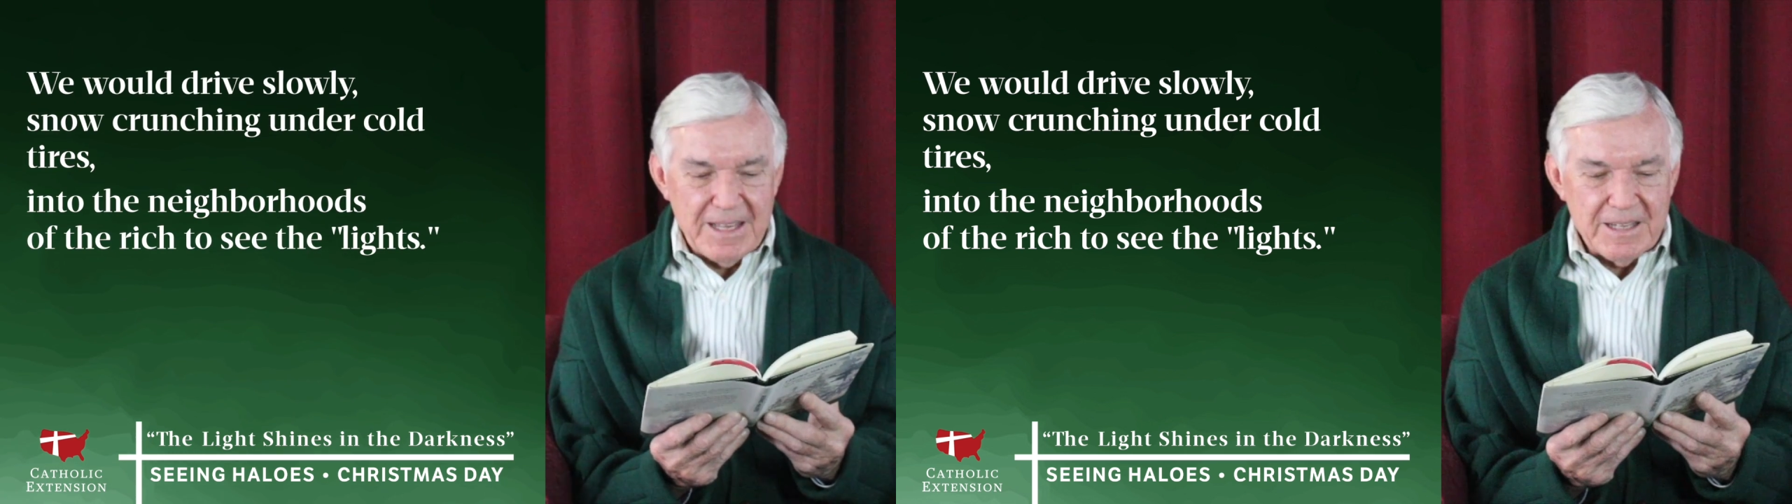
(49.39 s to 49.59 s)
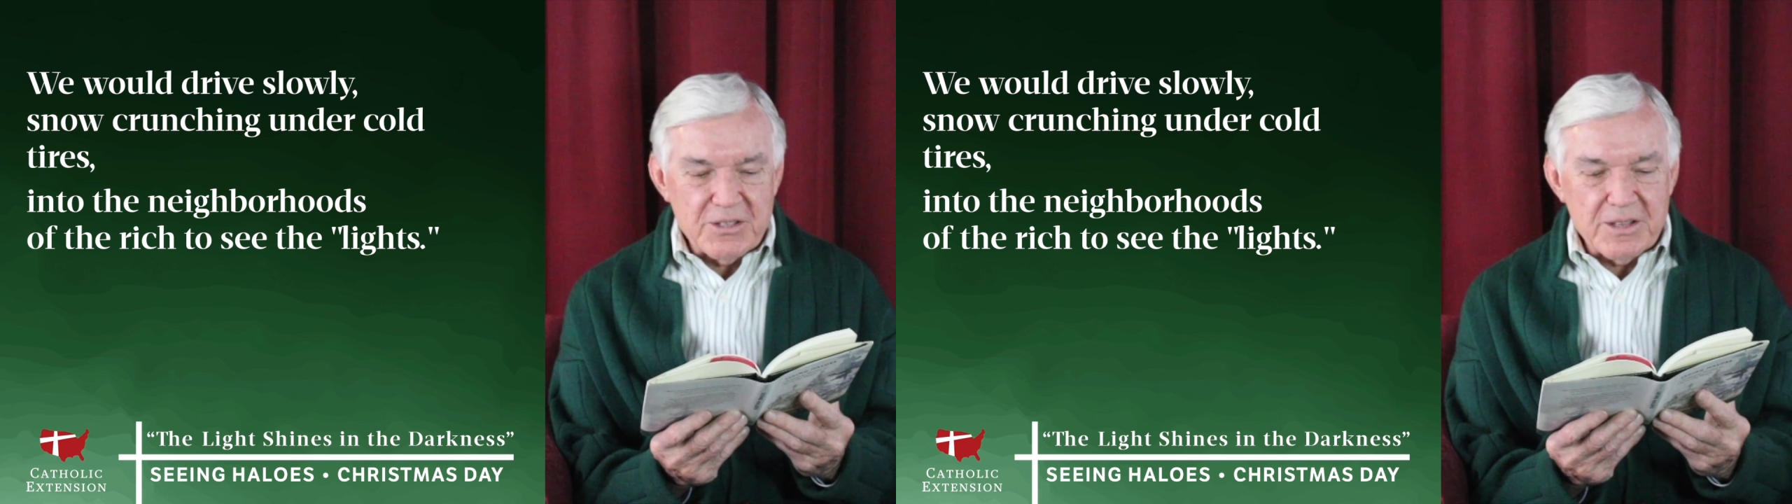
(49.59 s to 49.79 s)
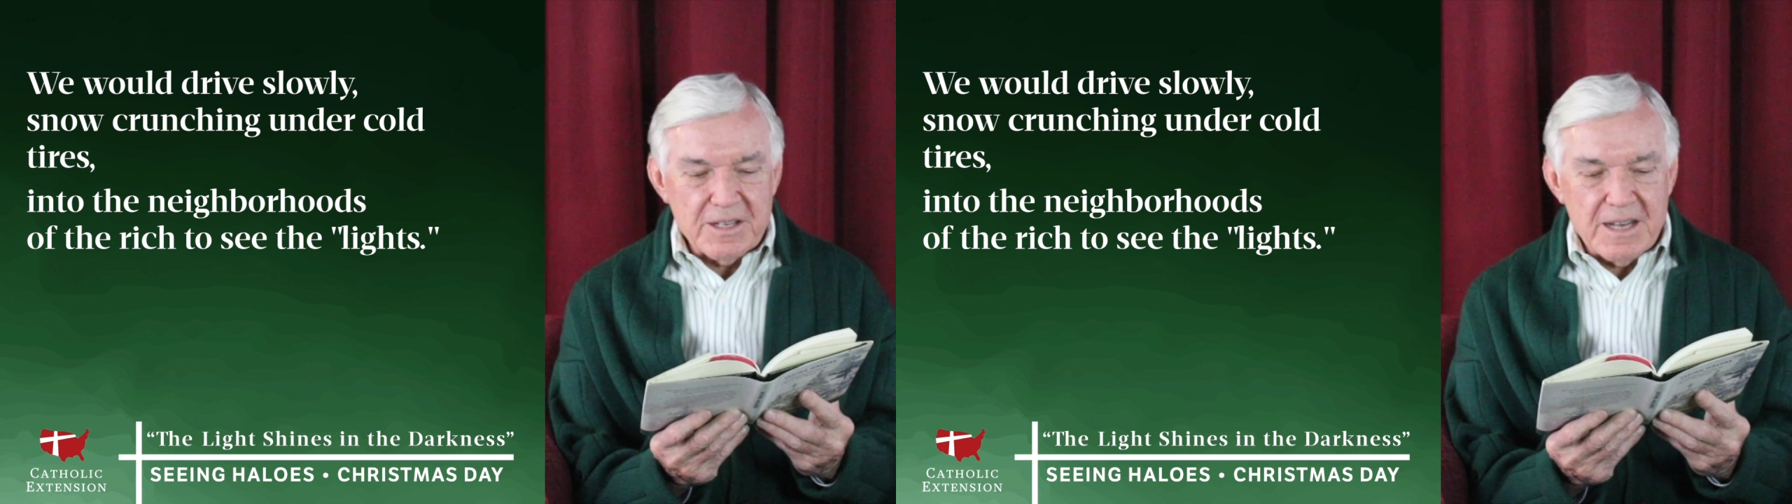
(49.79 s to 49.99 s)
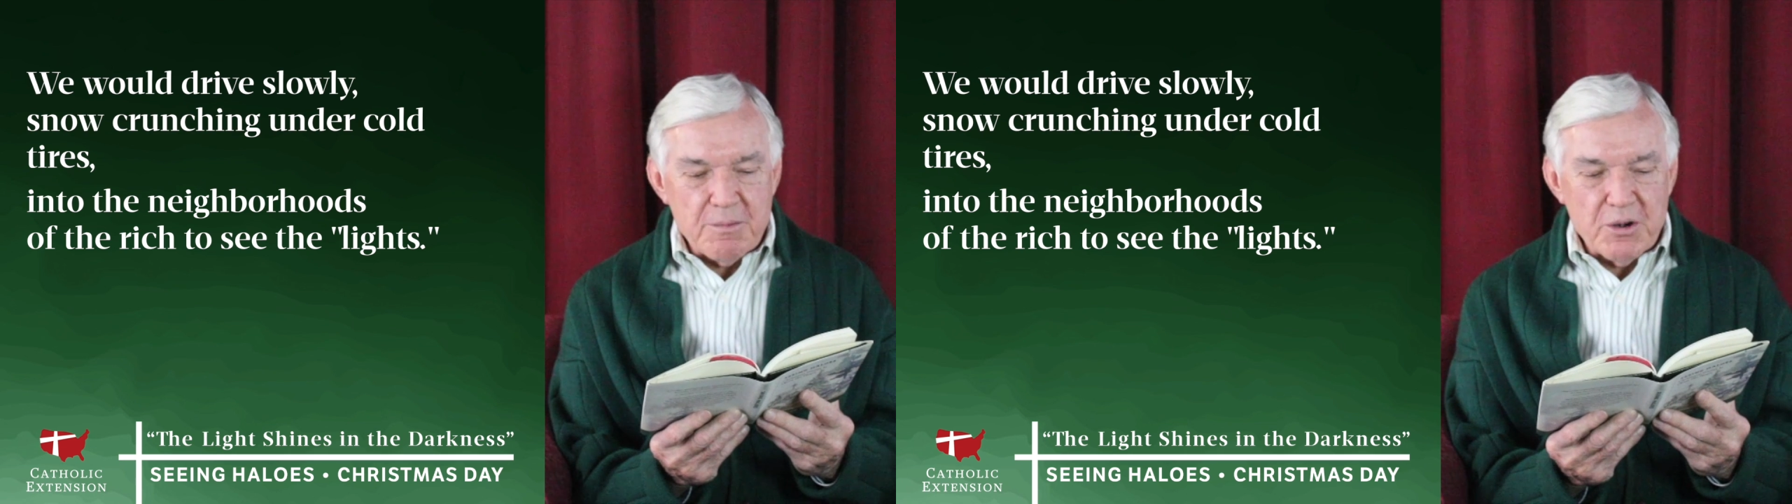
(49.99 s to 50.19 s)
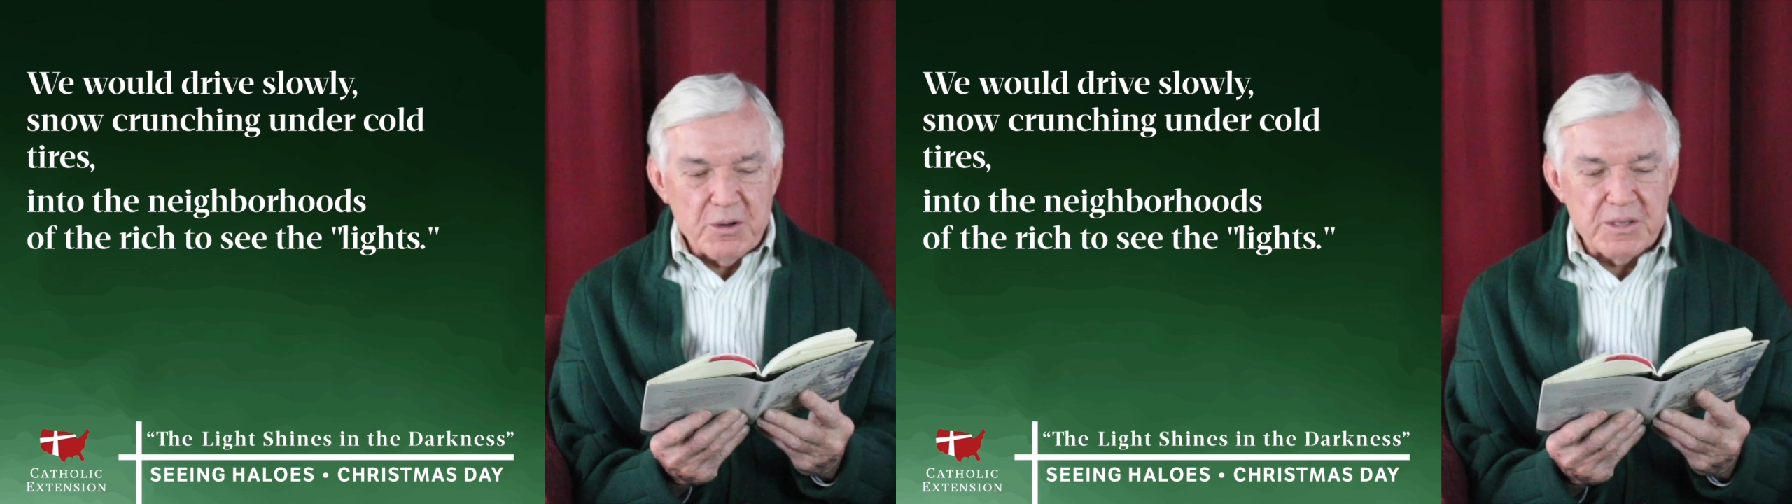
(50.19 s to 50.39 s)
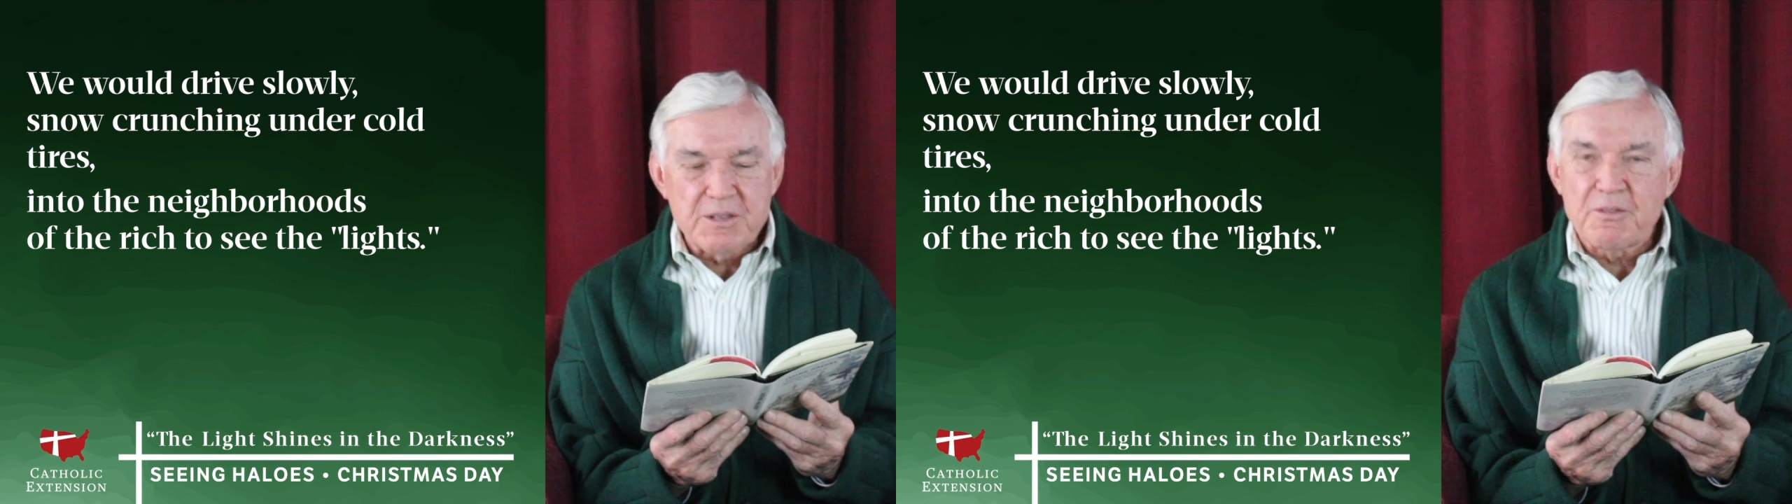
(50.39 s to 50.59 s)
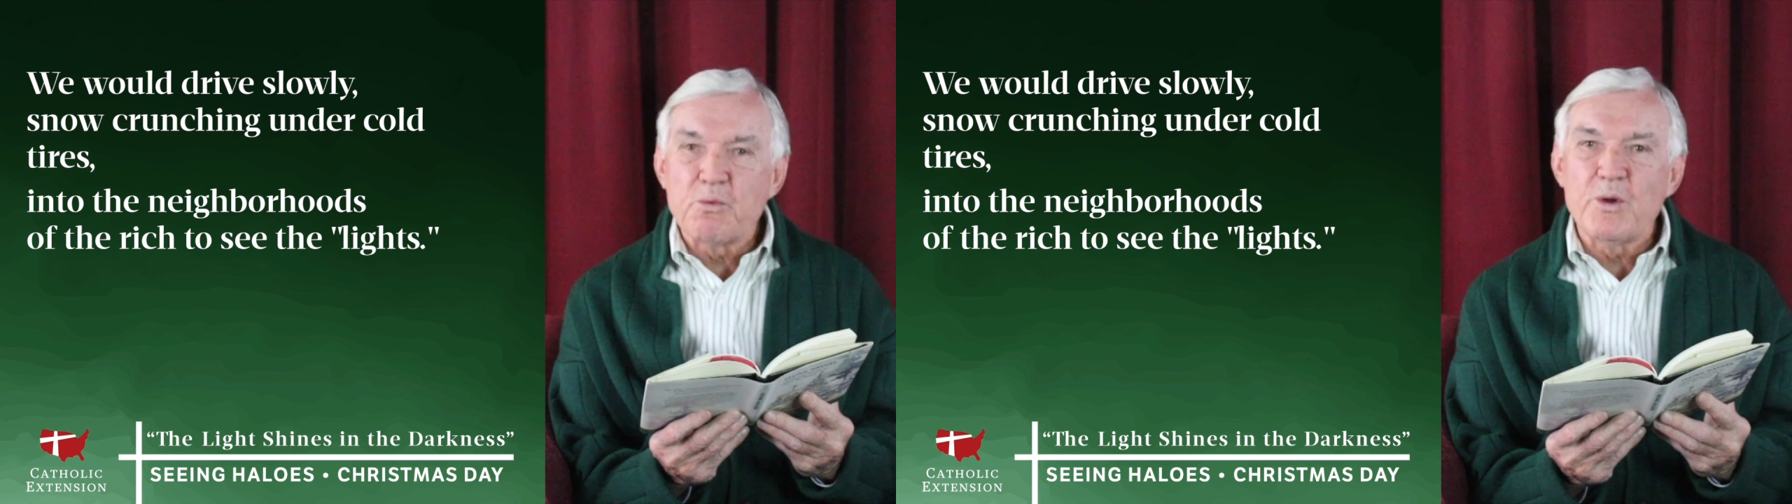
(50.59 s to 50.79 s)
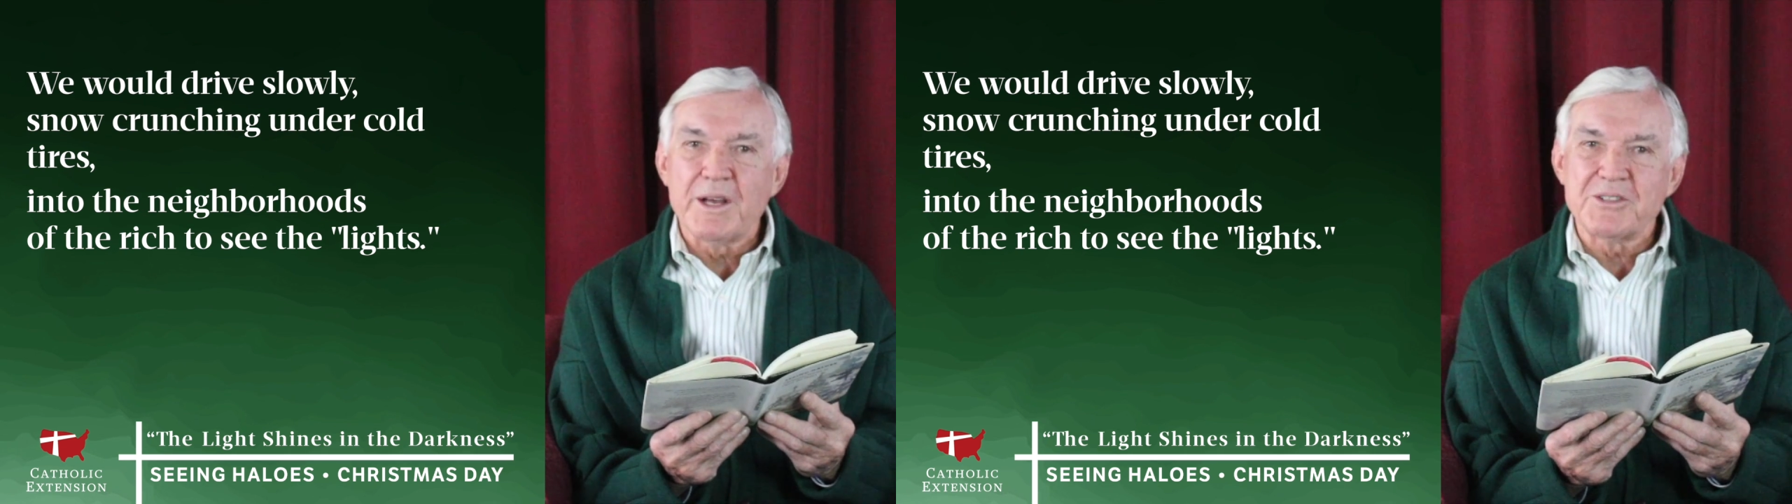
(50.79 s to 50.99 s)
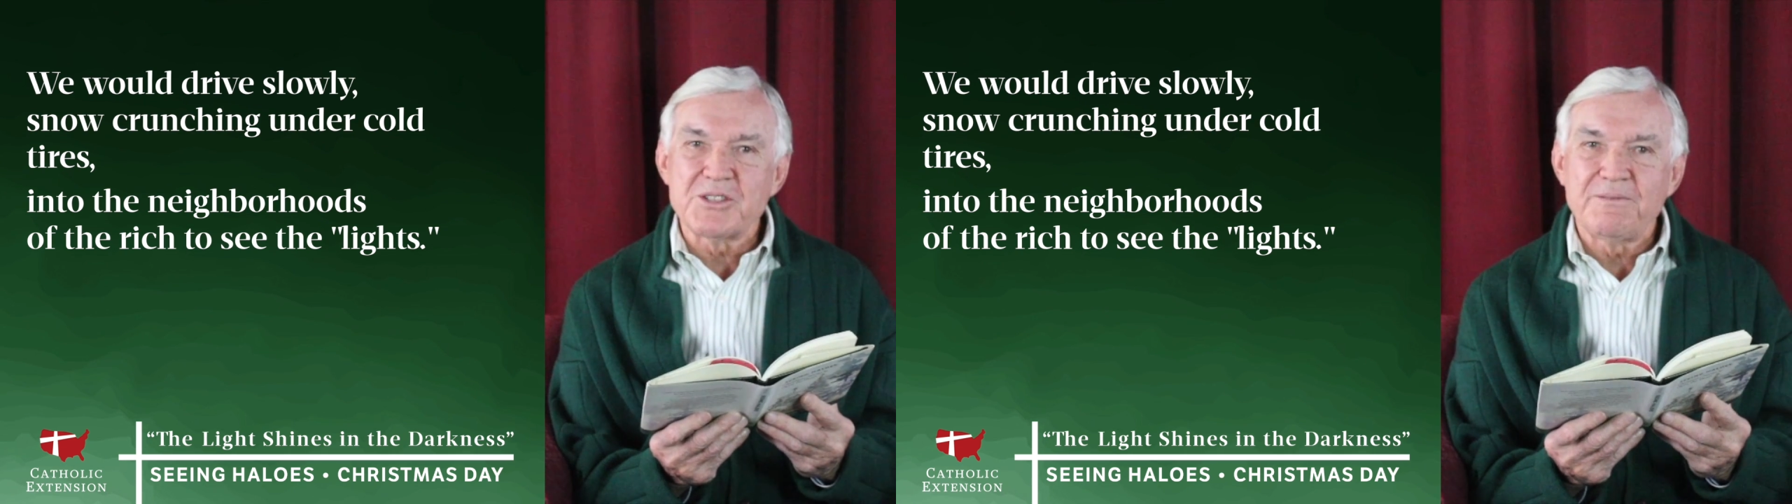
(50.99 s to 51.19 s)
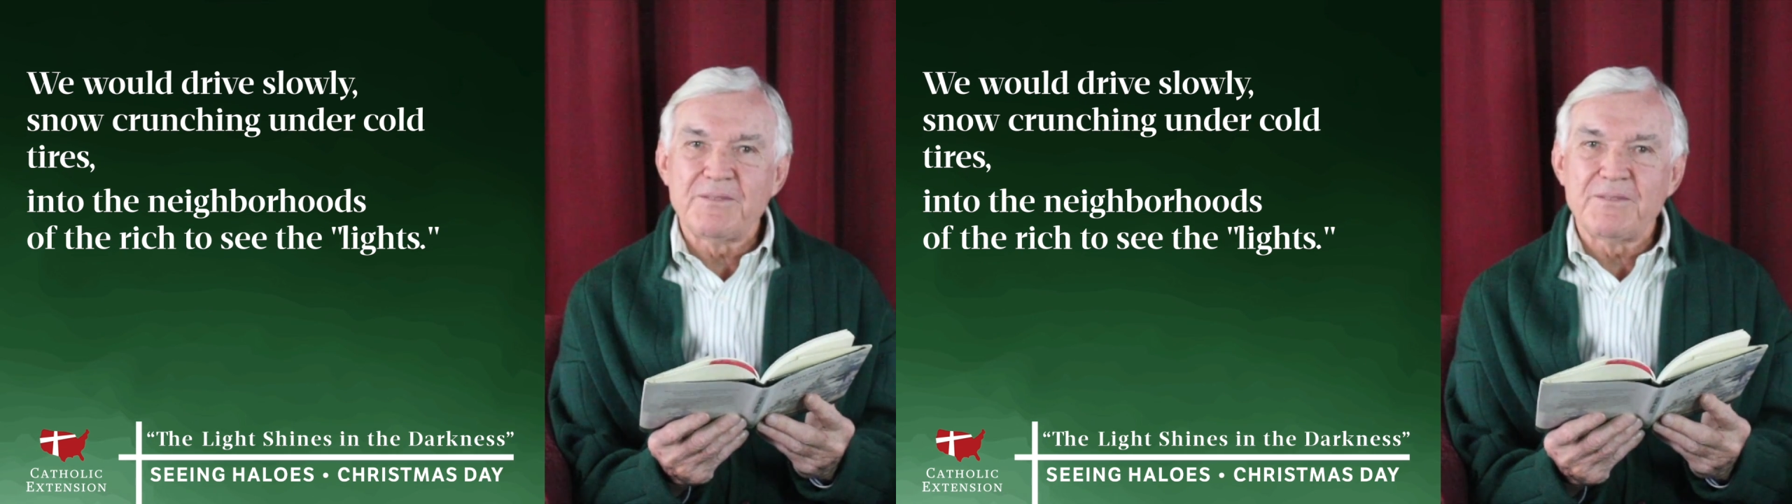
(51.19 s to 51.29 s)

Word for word: into the neighborhoods of the rich